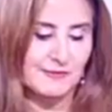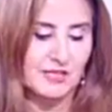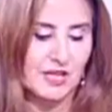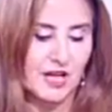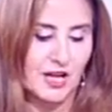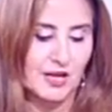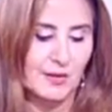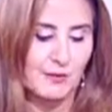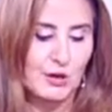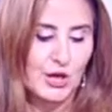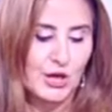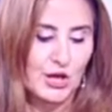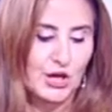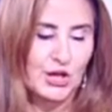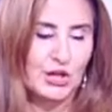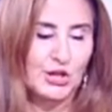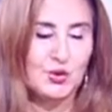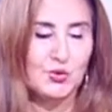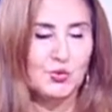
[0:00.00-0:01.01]
time.
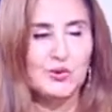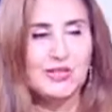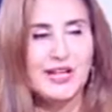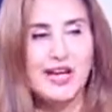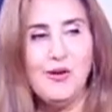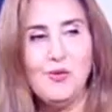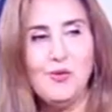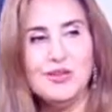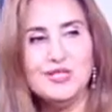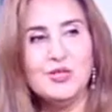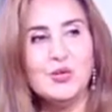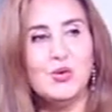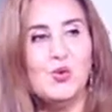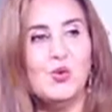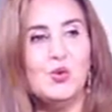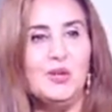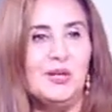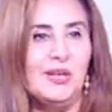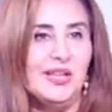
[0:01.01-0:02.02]
Khulud, how was your
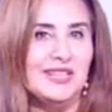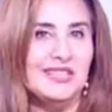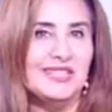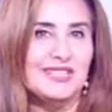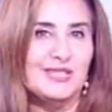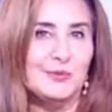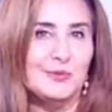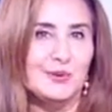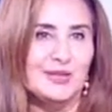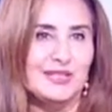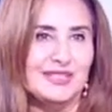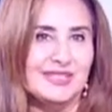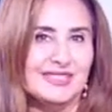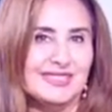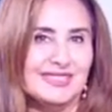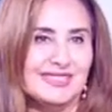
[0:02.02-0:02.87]
online experience?